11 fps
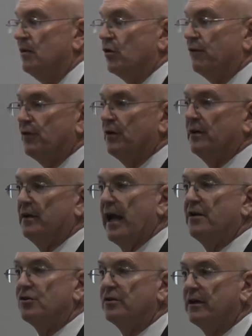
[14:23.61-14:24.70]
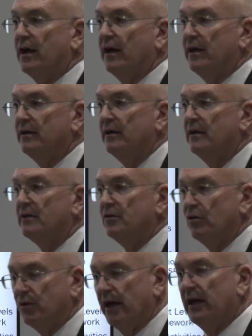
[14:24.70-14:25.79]
So if you're an Azure guy, you
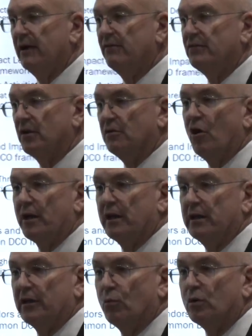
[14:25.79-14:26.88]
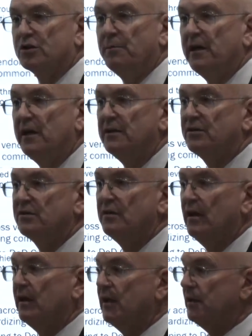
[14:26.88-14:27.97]
know, you have the log analytic workspace
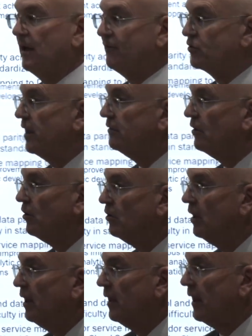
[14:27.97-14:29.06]
and you have Sentinel,